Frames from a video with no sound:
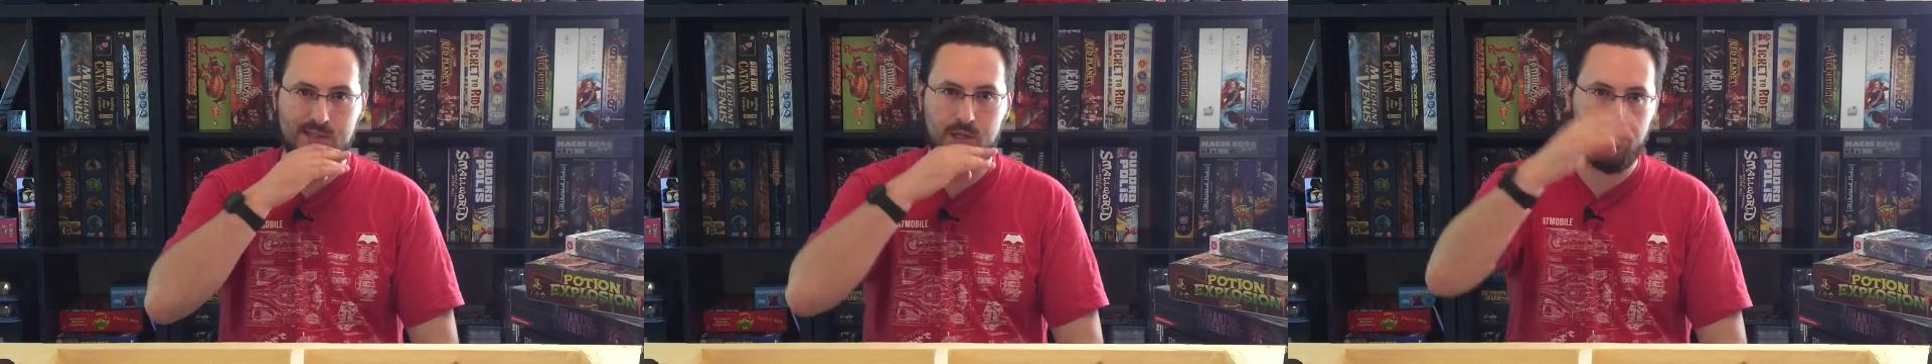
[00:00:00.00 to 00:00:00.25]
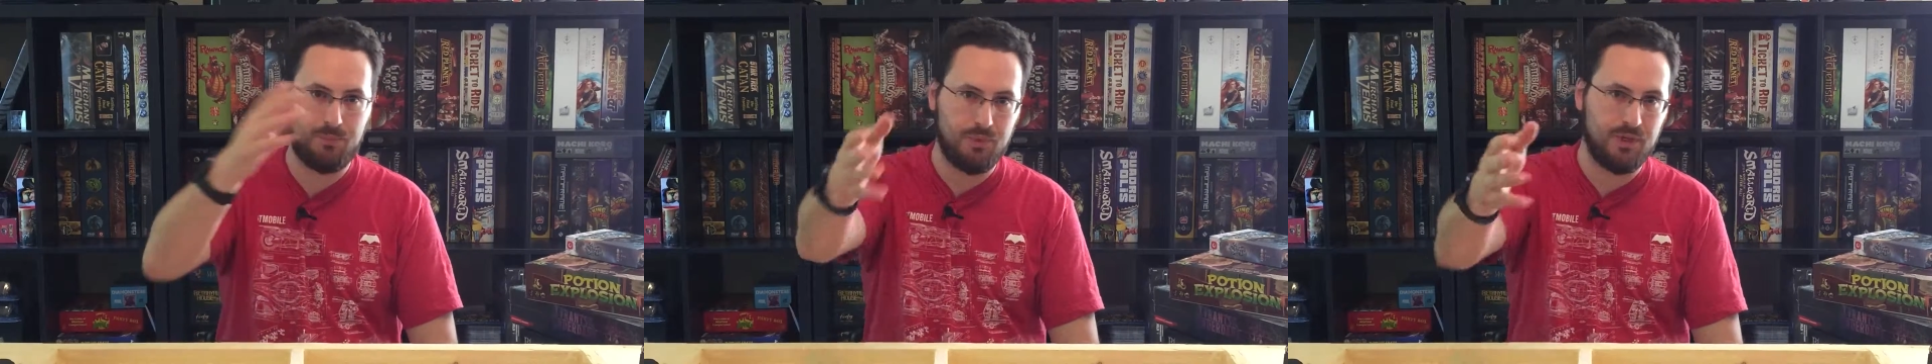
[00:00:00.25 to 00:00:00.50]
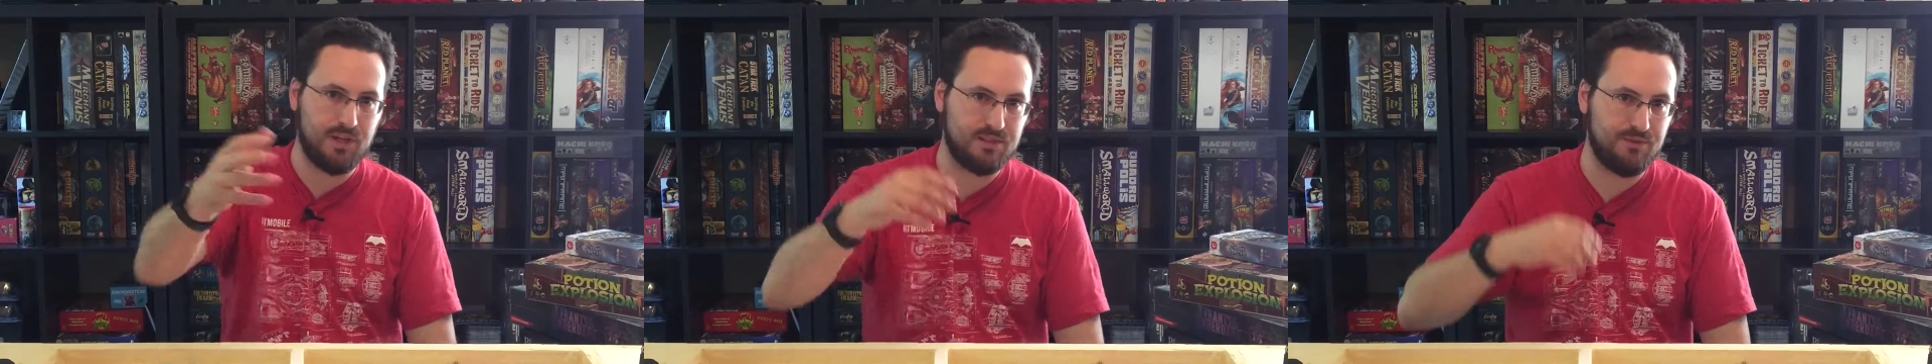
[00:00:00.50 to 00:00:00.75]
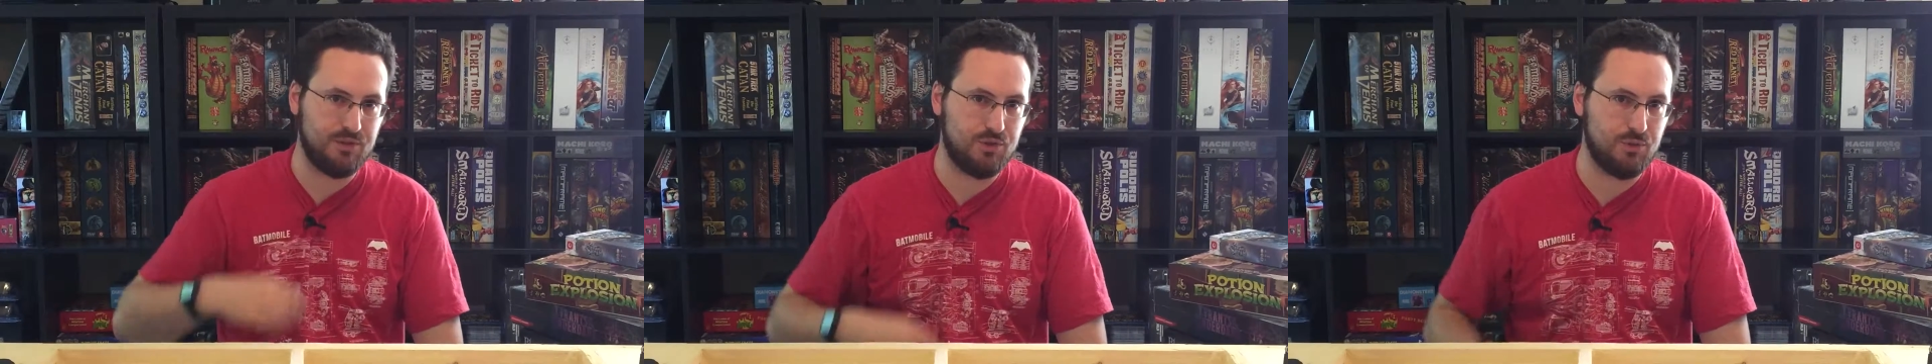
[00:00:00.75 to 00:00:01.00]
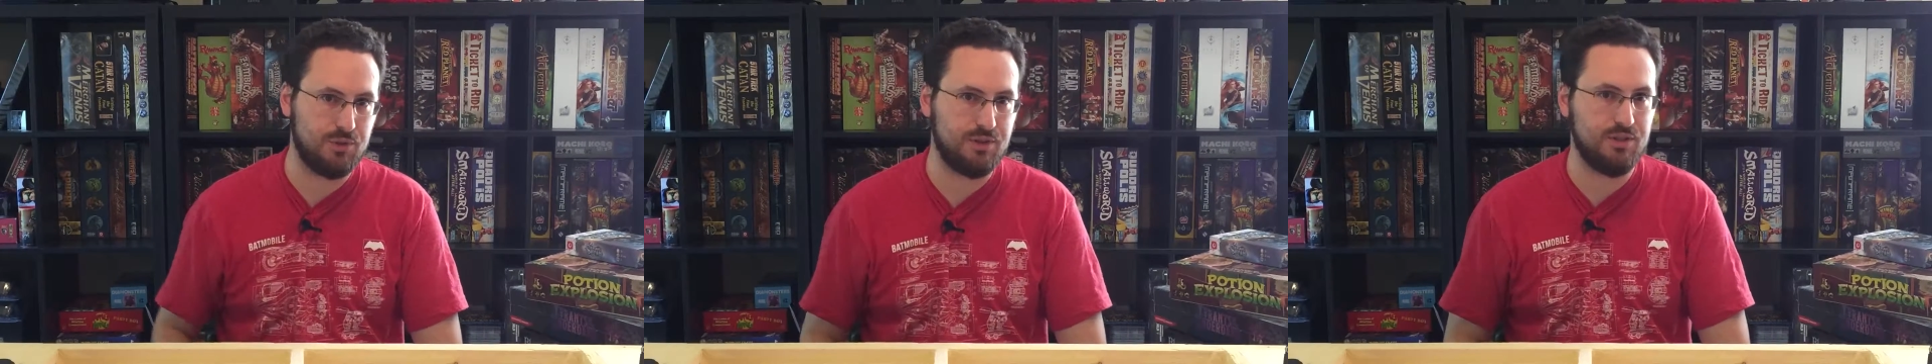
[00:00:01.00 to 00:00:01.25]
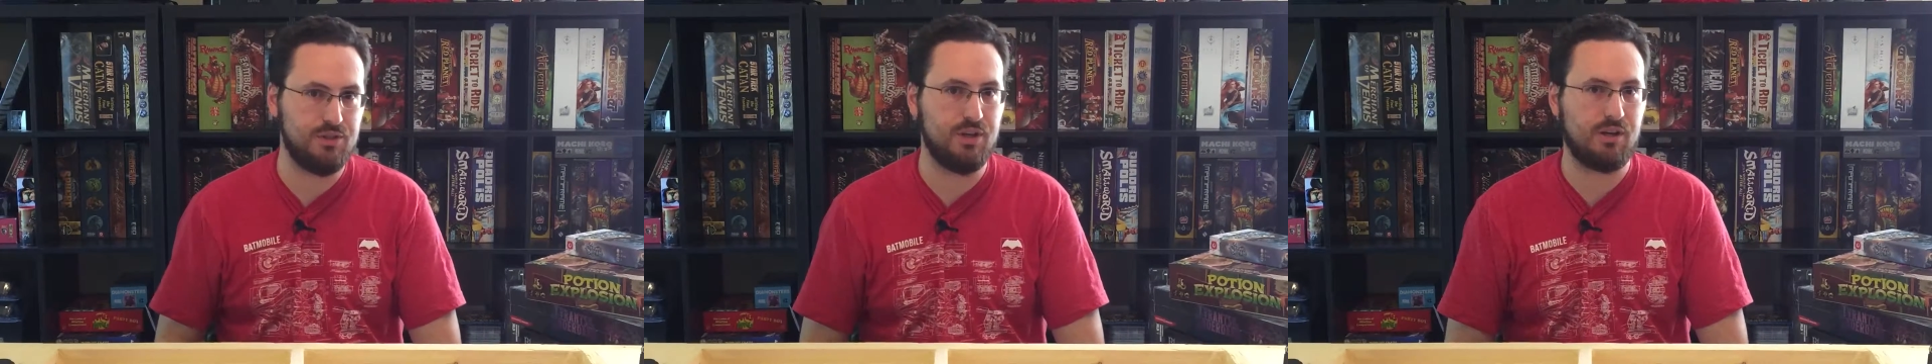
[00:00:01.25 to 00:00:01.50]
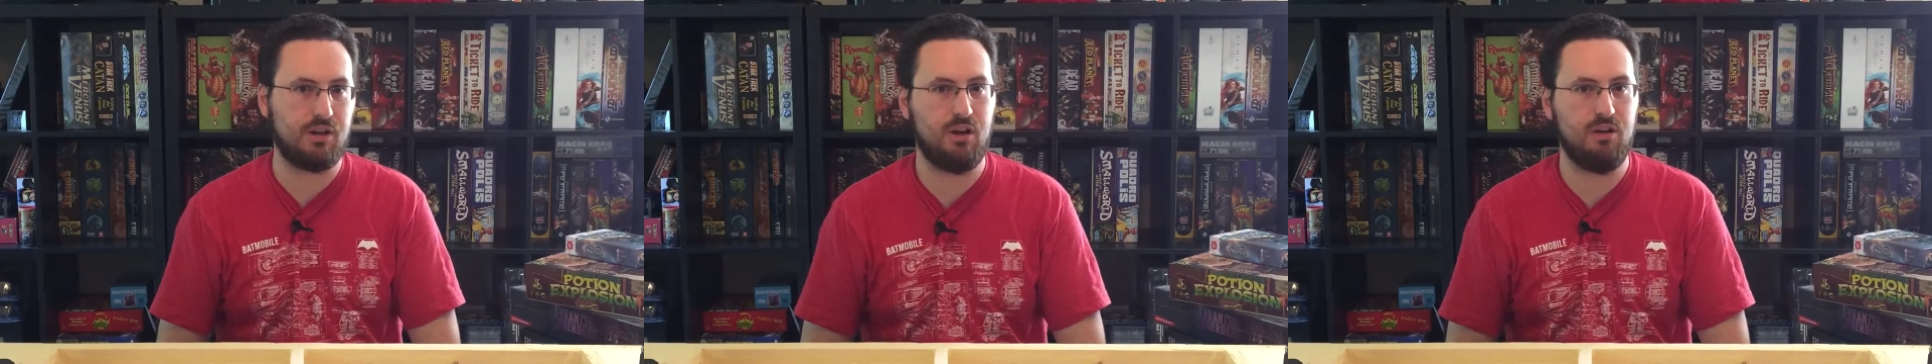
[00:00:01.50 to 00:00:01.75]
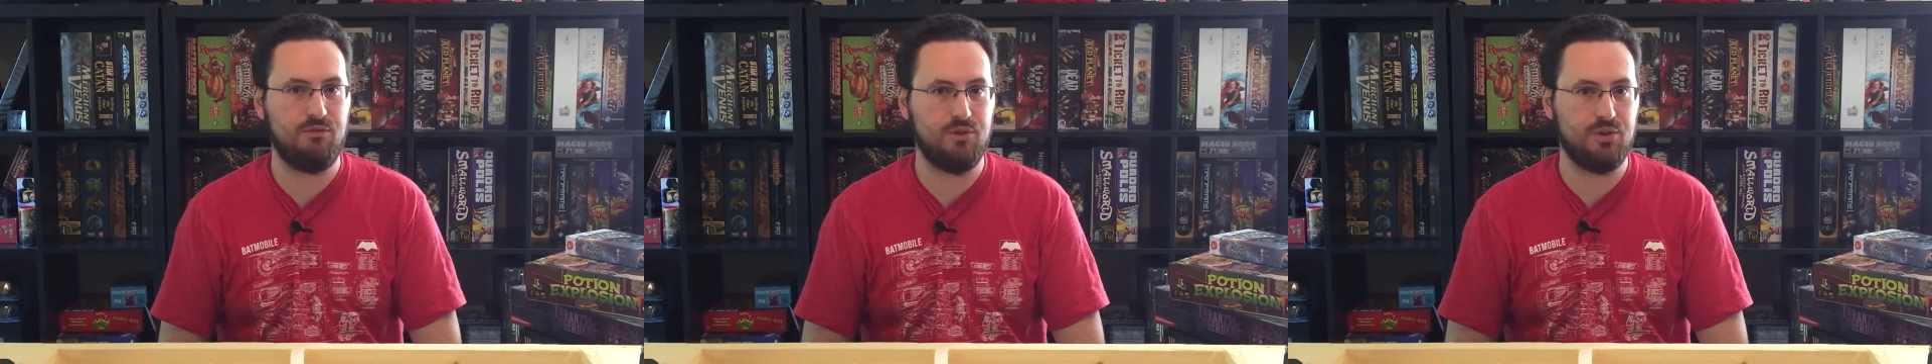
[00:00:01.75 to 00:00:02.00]
I hope you guys have enjoyed the Gen
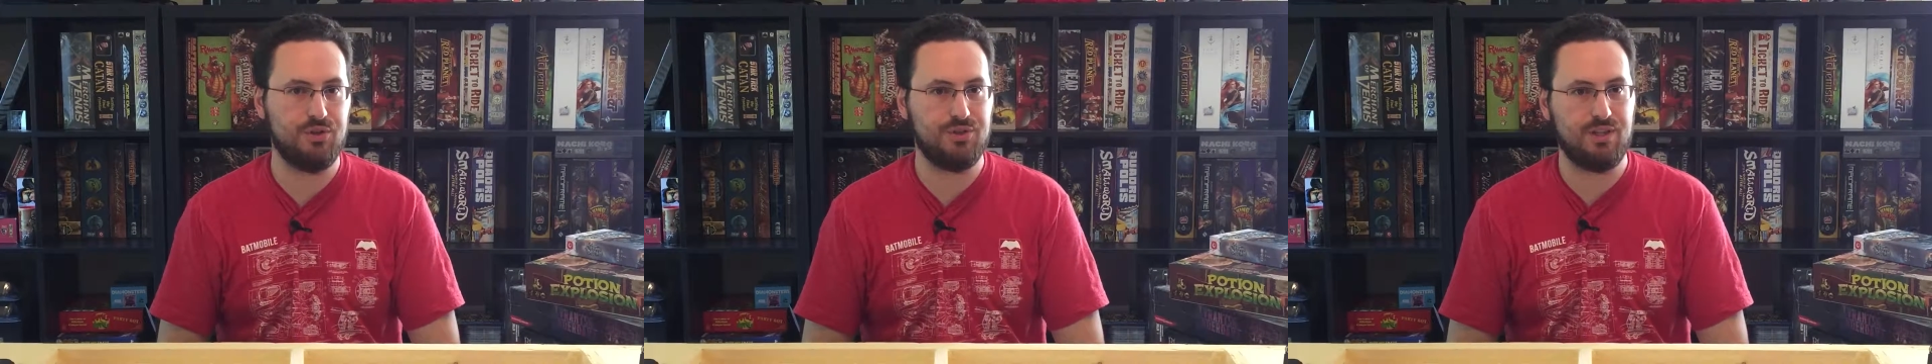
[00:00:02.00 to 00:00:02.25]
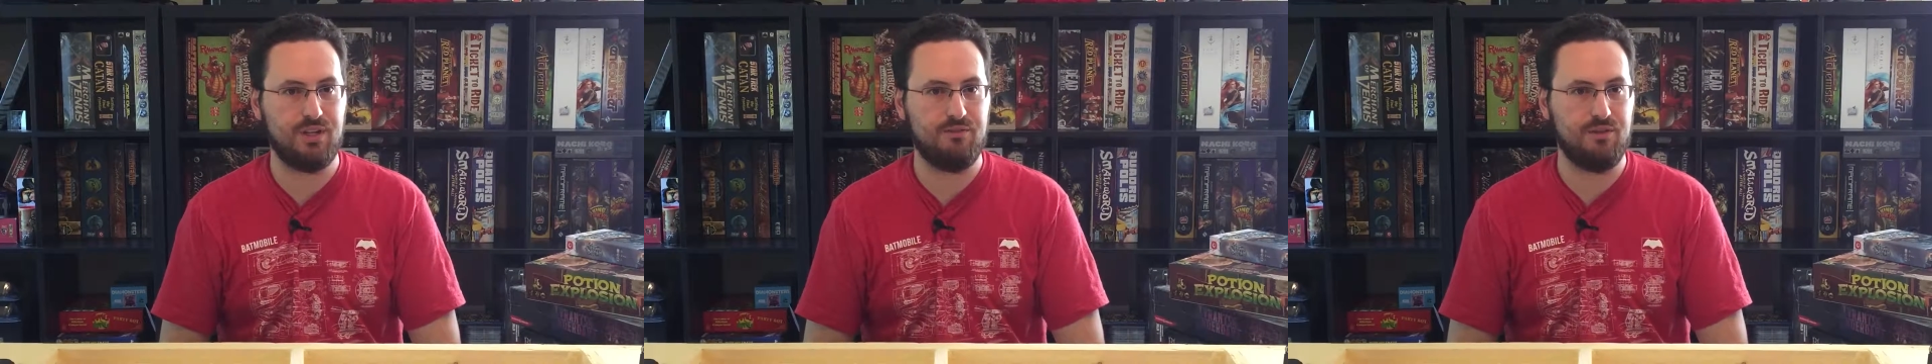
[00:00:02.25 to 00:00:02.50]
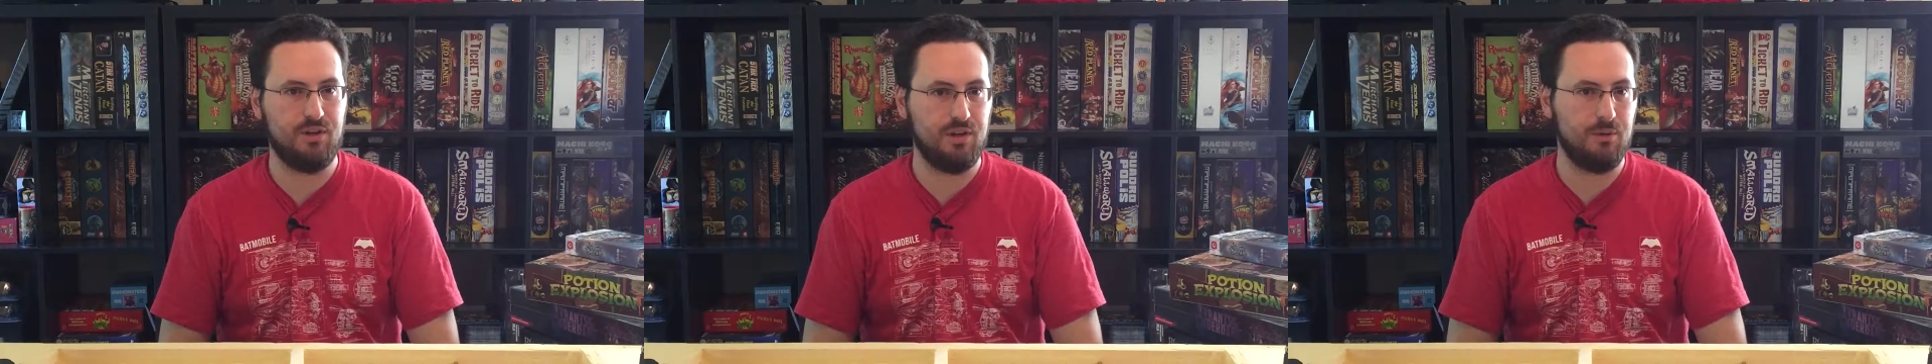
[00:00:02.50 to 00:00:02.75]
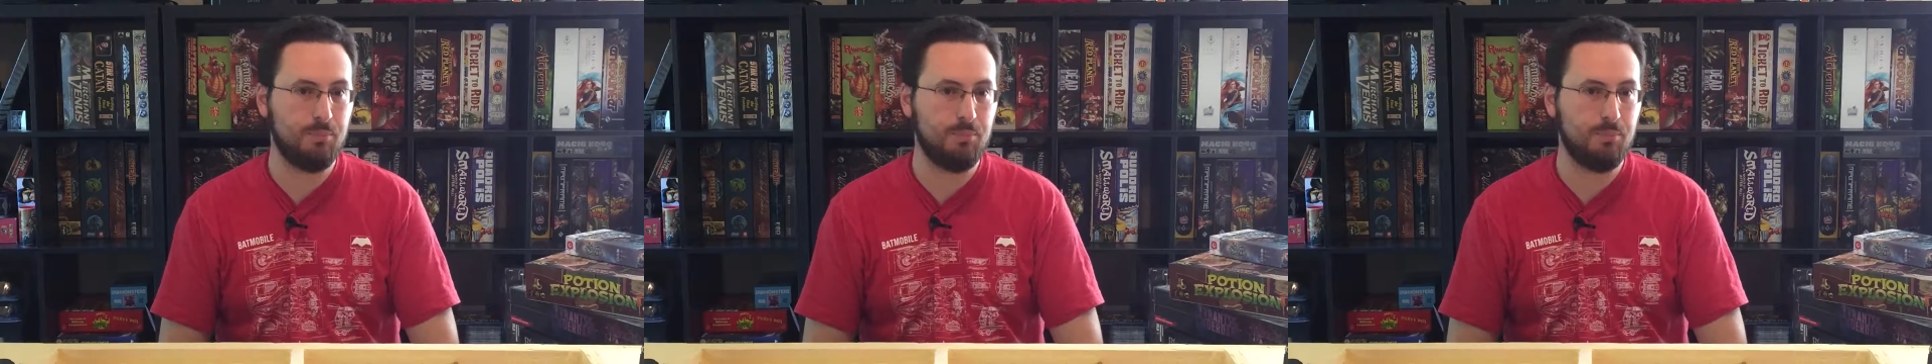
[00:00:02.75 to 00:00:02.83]
Con footage that I've done,